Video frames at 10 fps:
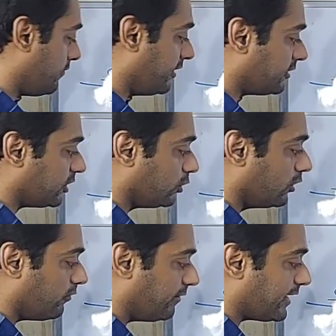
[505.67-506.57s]
With
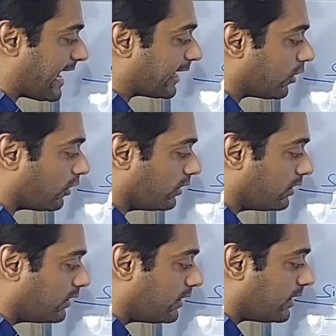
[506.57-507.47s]
tu, we will add
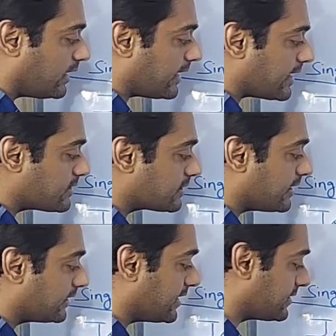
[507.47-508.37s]
on ES in